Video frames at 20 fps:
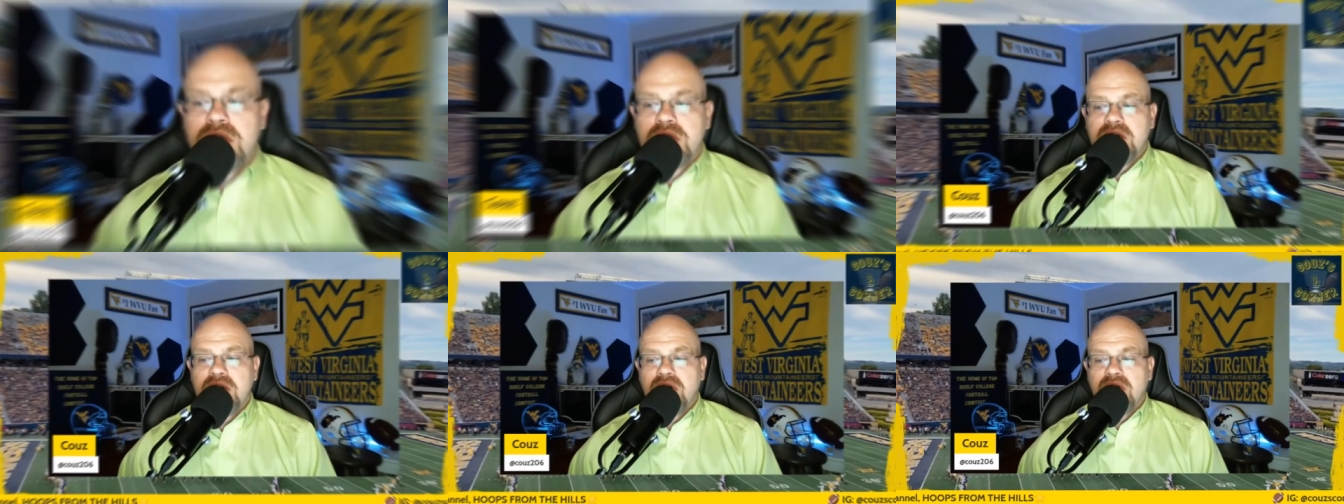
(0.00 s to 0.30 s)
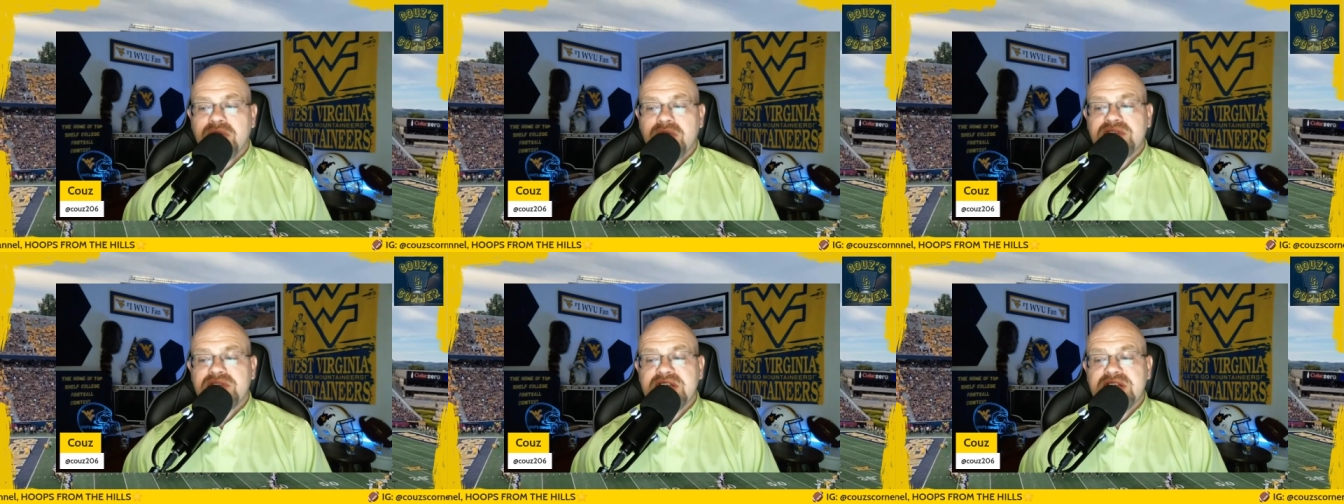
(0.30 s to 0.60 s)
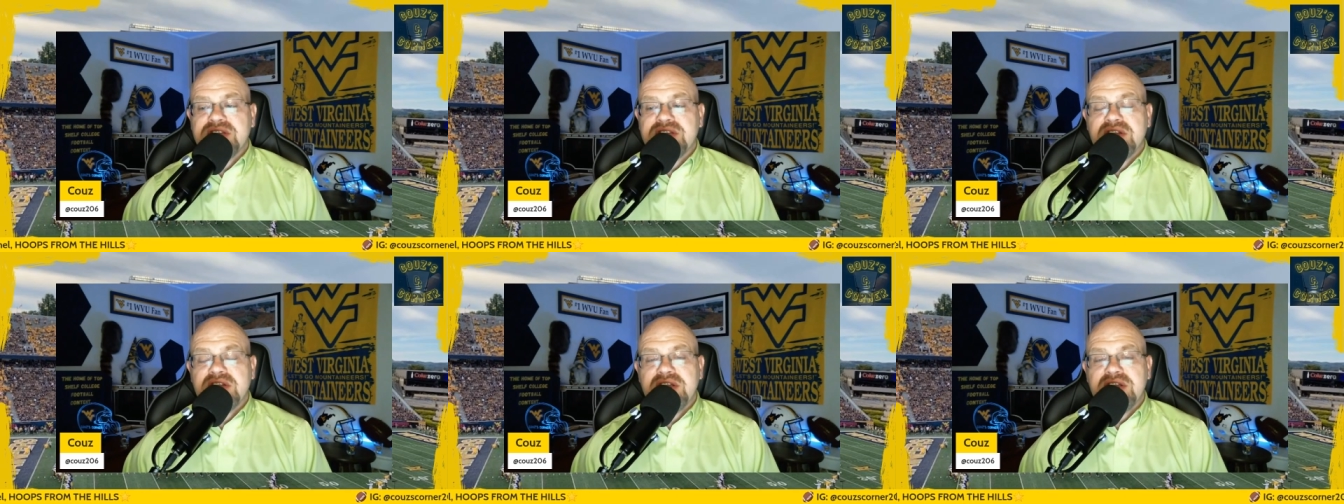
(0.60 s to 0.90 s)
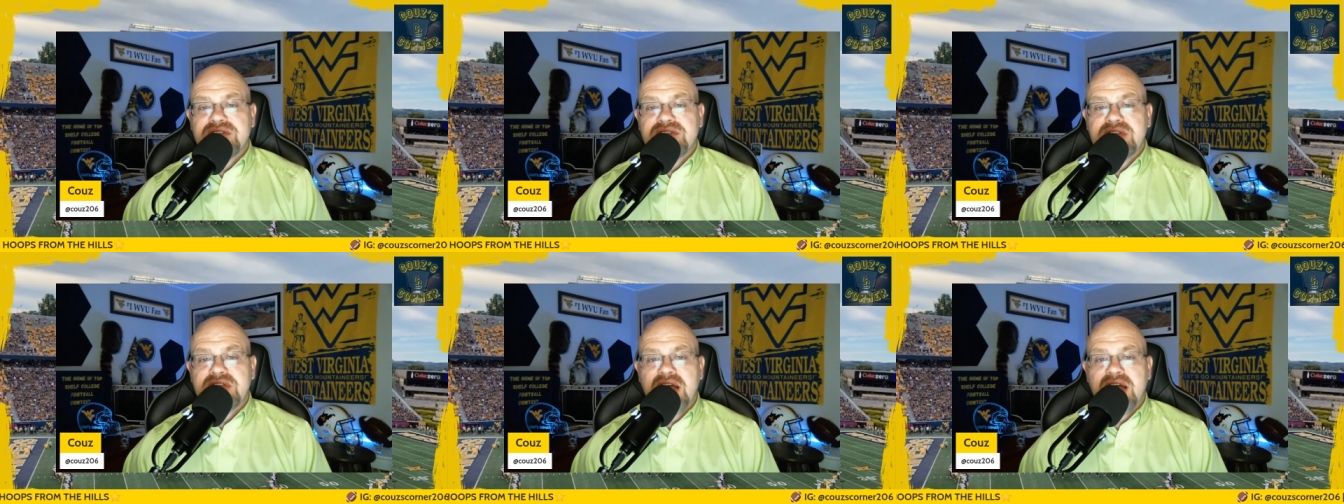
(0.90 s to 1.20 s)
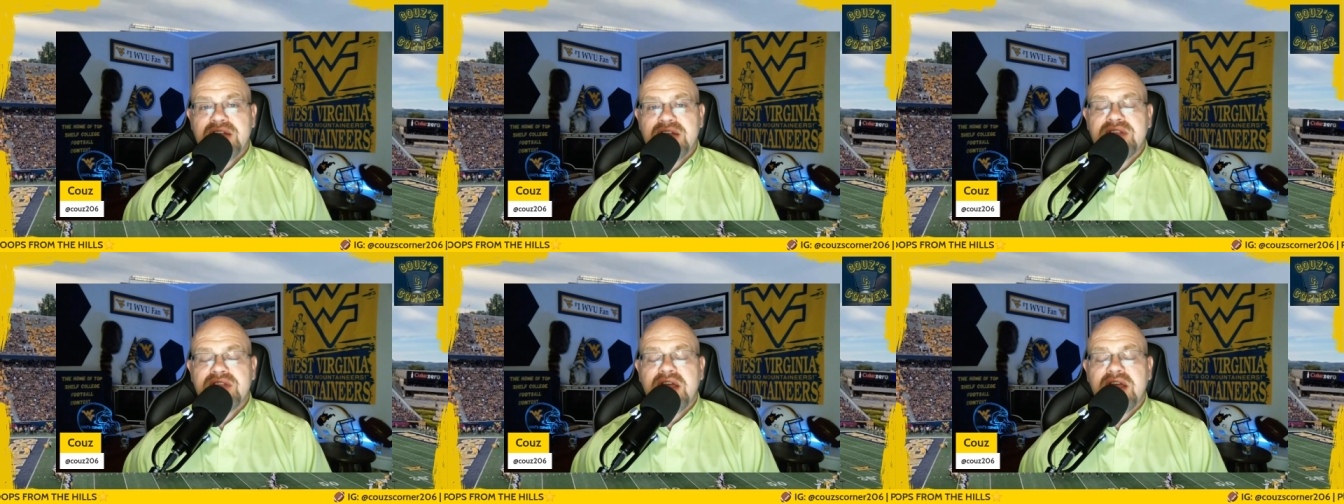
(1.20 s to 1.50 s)
Now, obviously, until he
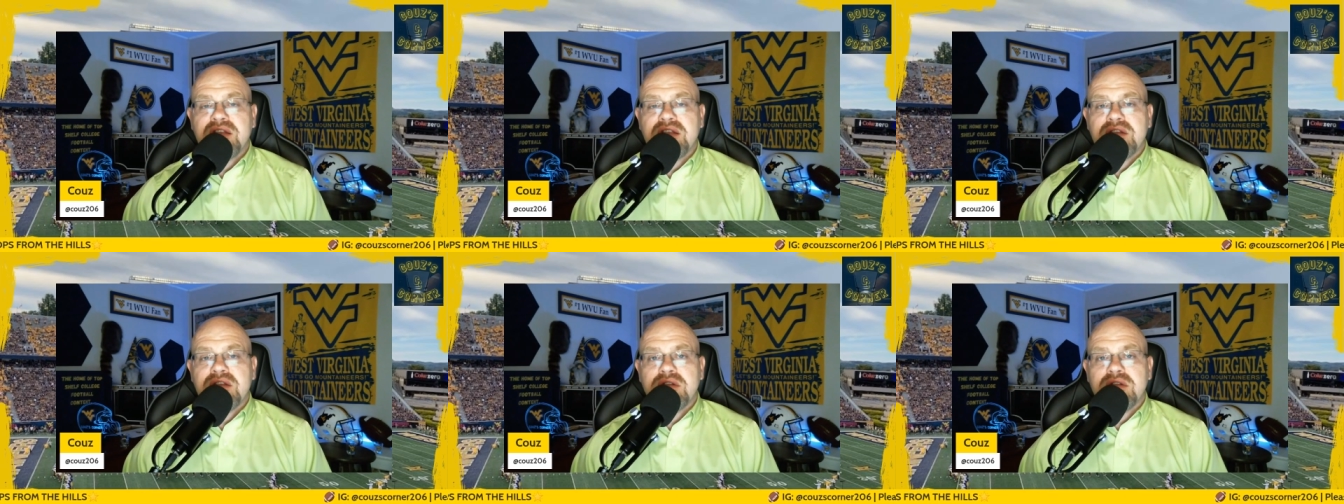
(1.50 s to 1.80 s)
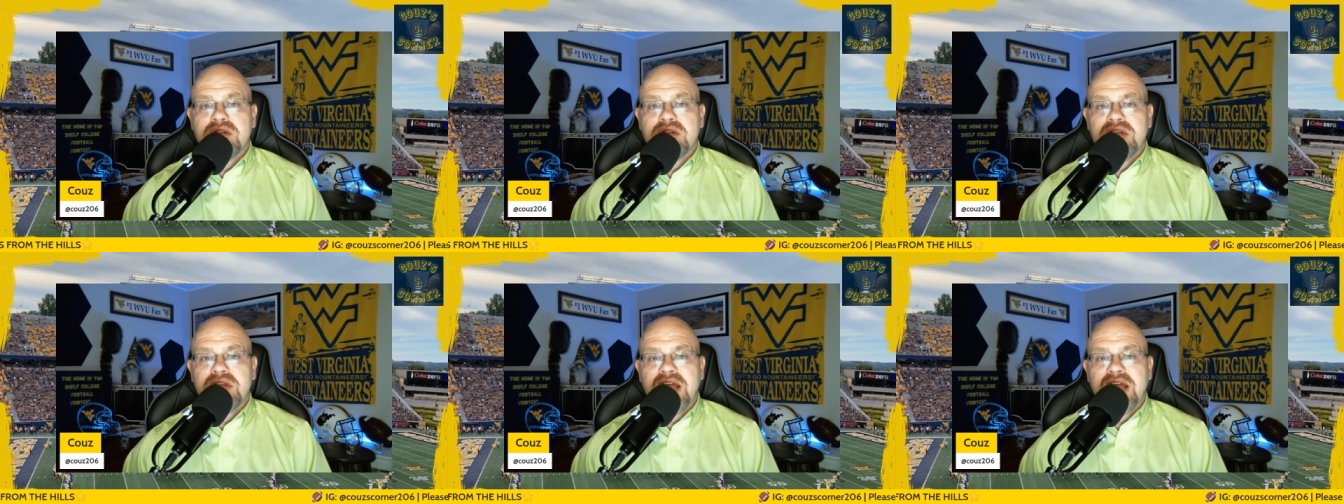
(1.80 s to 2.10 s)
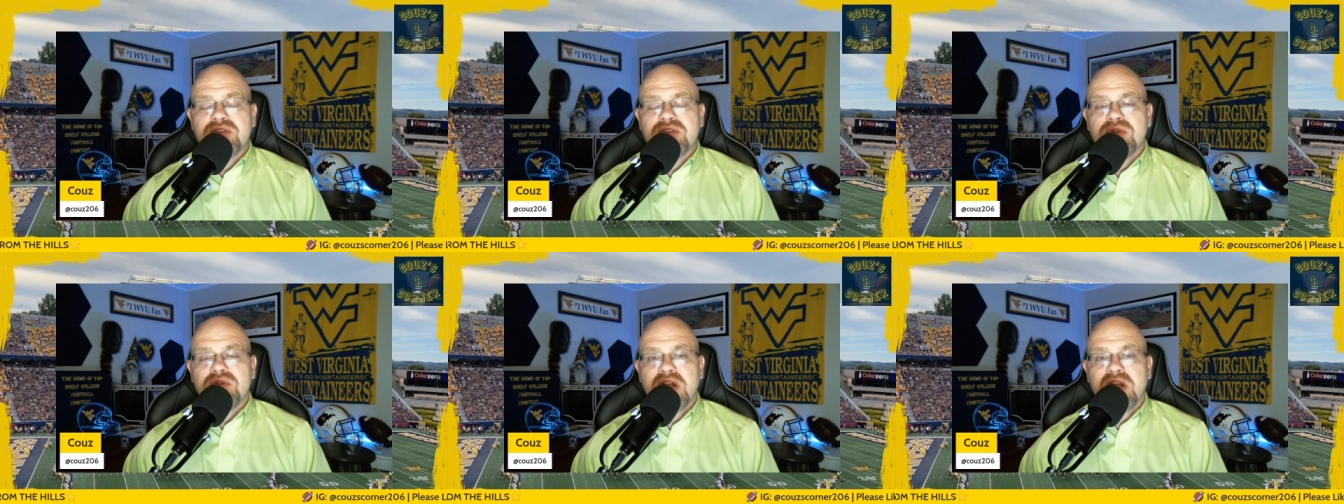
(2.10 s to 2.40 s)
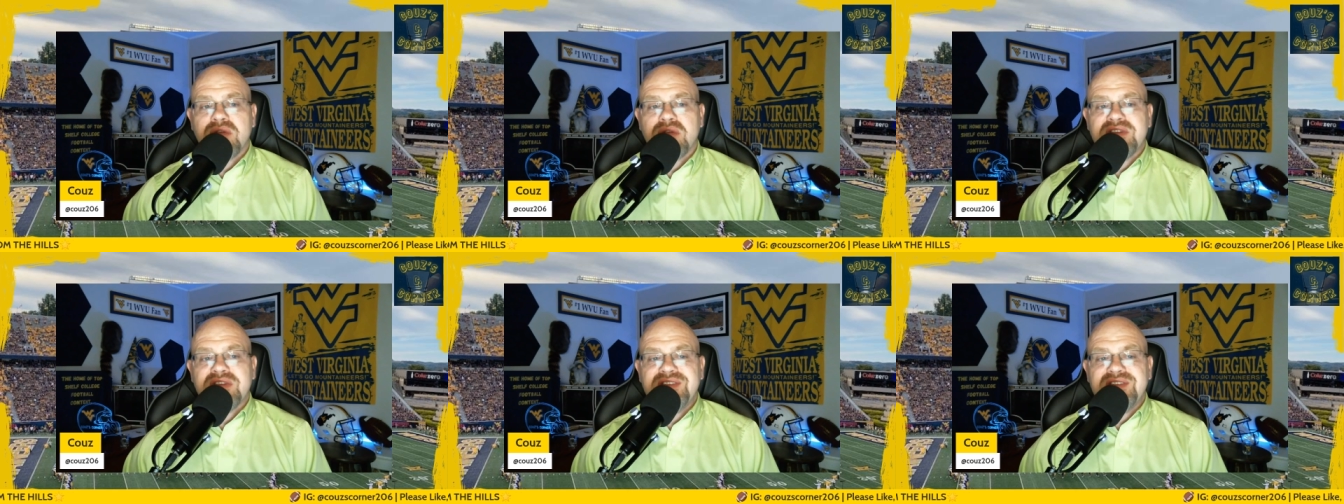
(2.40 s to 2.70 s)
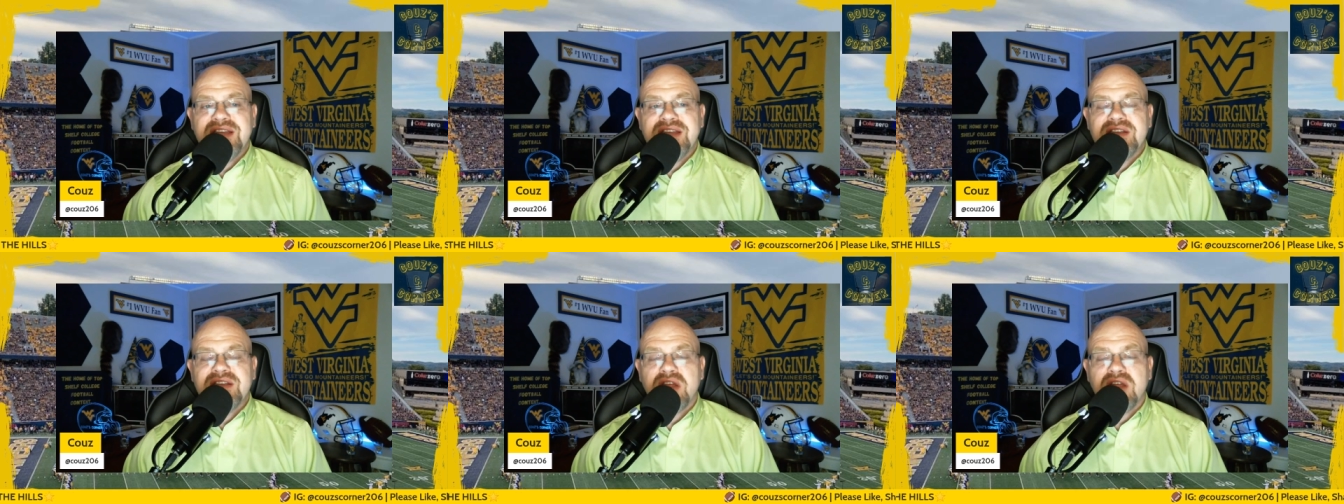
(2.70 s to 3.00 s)
signs that national letter of
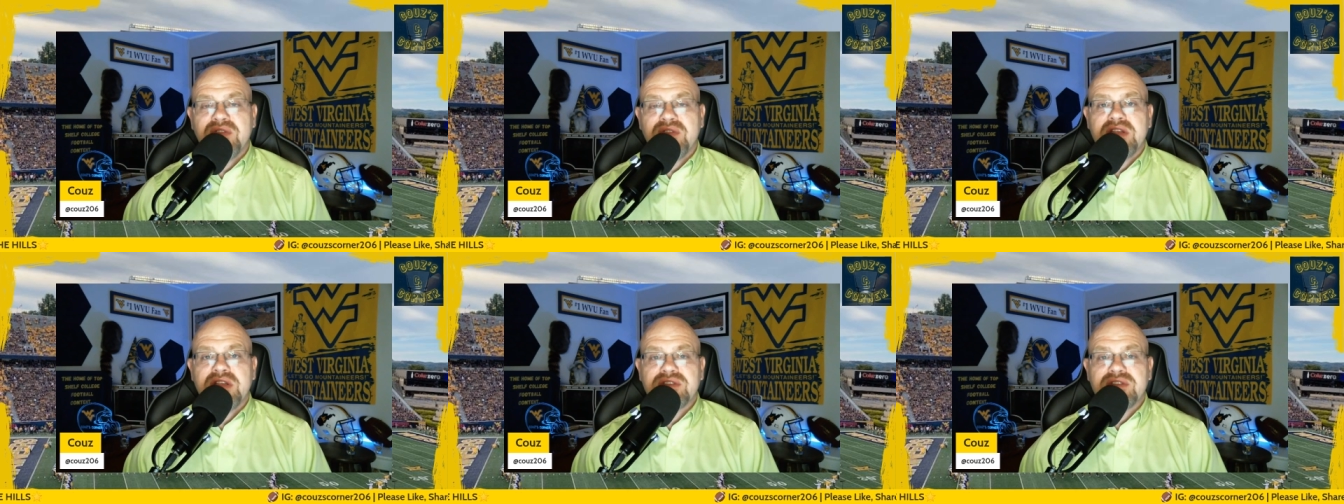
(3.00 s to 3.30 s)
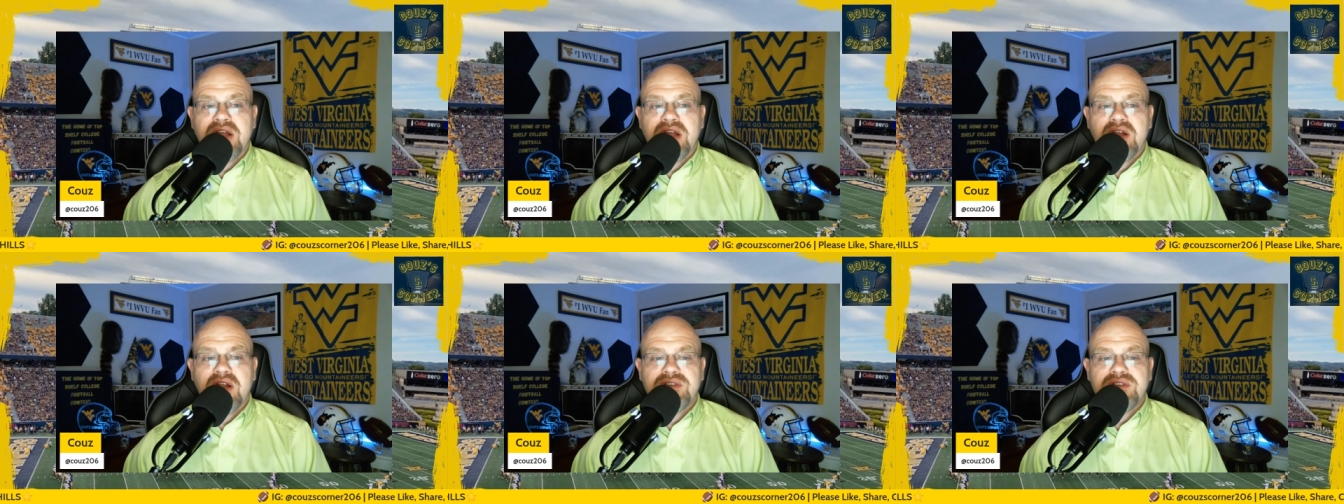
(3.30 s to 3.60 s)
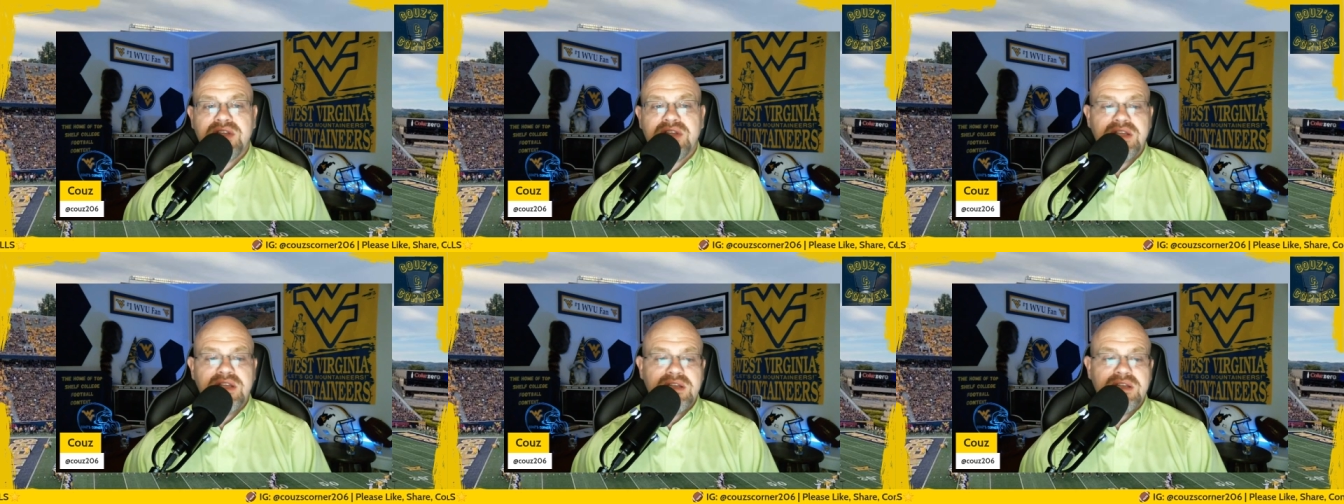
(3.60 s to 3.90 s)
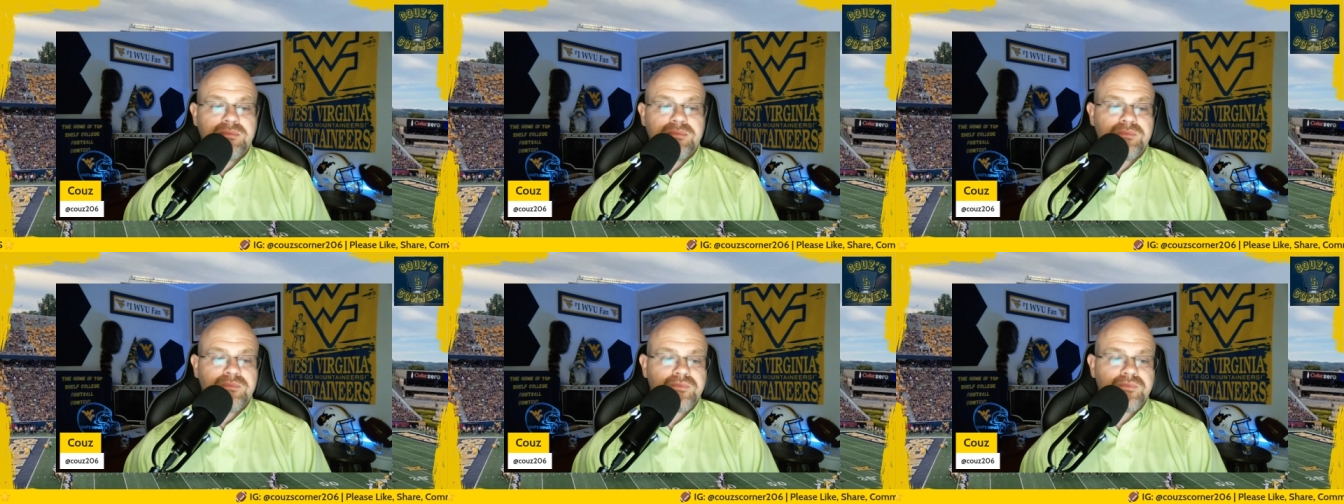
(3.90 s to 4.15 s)
intent, nothing is guaranteed.